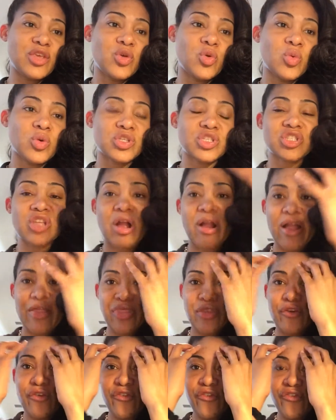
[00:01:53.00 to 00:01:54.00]
you will start
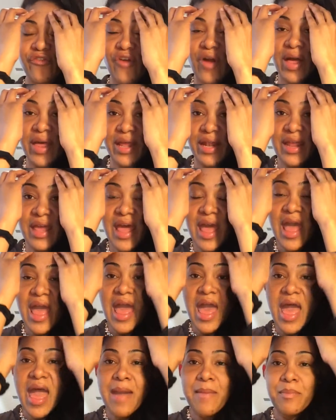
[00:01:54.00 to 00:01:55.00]
at the front
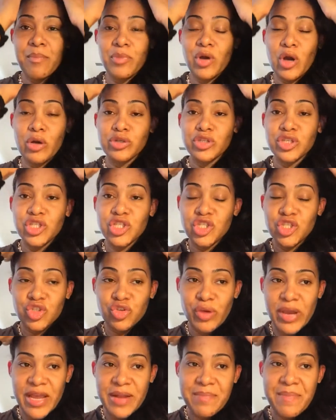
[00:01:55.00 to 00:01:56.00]
and go
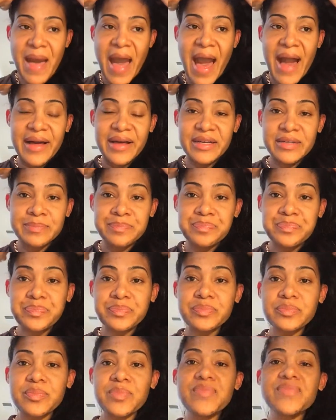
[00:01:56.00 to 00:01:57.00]
straight back.
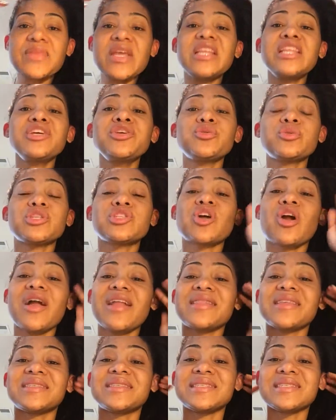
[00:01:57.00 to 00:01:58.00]
Then you will
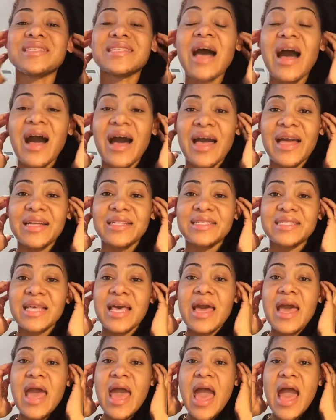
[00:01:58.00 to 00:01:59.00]
start at the sides
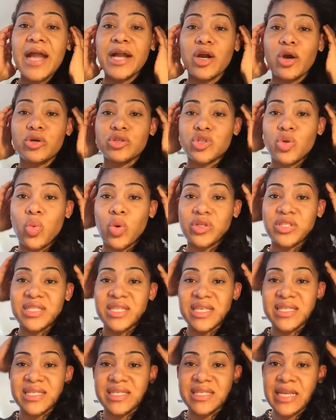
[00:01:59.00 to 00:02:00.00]
and go towards
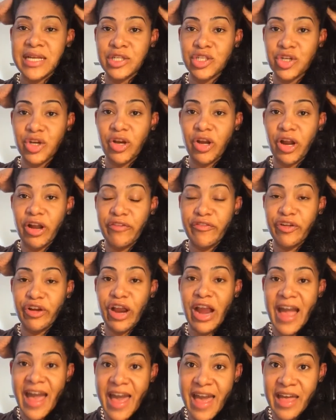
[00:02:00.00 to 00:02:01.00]
the center of your
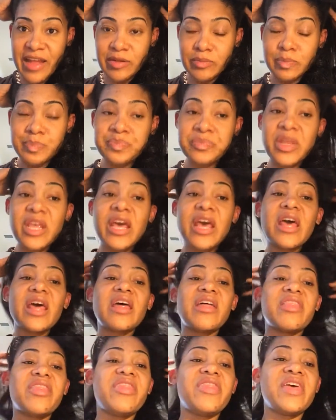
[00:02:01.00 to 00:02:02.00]
head.
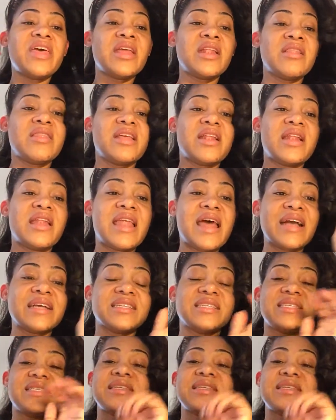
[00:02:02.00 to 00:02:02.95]
Then the next